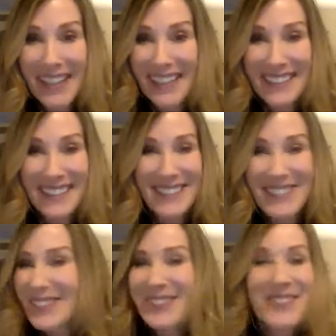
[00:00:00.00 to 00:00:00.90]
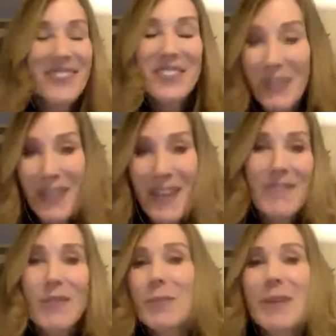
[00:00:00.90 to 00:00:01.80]
And so
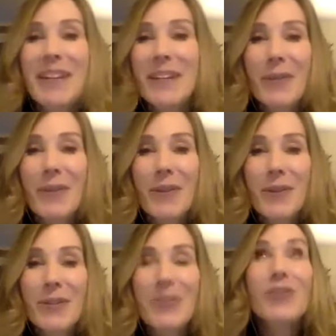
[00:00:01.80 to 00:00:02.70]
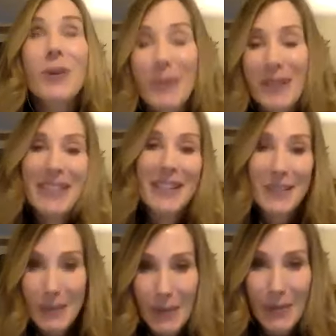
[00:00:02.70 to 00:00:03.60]
thankful to be here with you and so
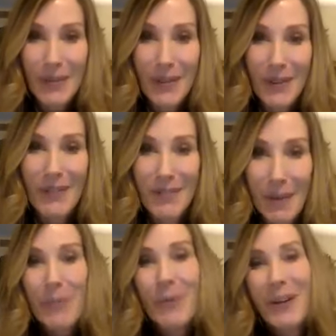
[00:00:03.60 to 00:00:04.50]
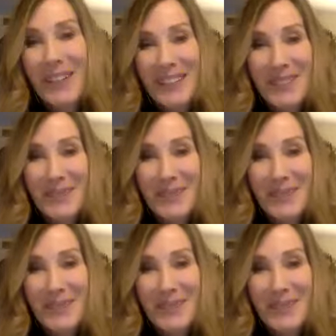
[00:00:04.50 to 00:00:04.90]
excited to be with you in February.